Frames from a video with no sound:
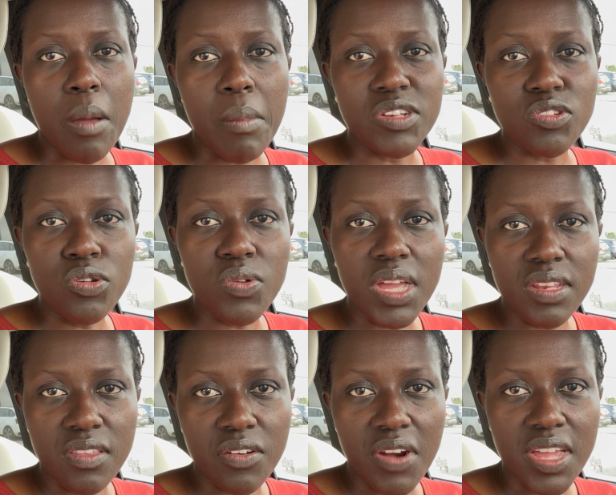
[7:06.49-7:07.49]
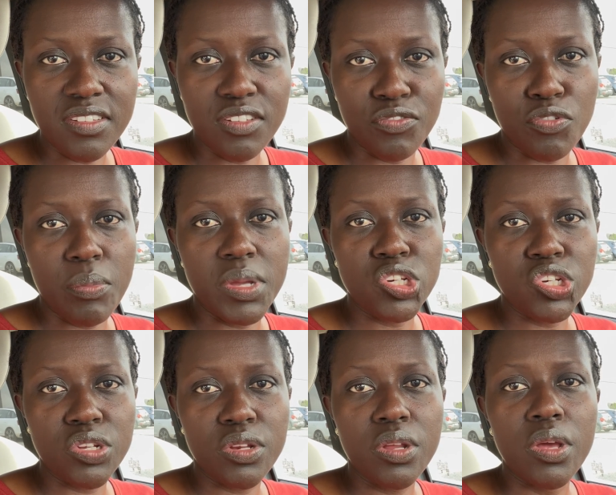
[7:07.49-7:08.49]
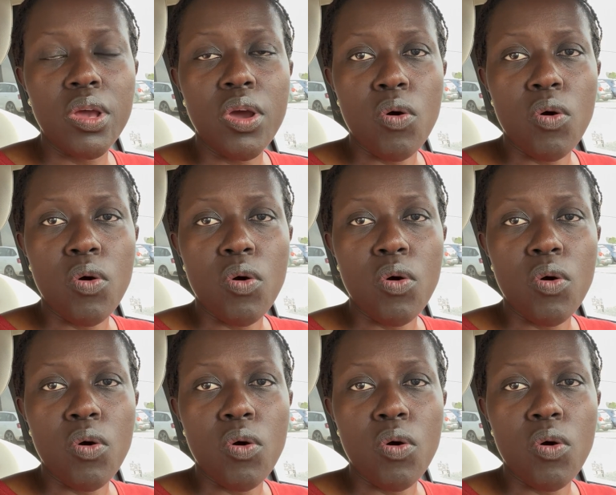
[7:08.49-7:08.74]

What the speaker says: But when you get the right information,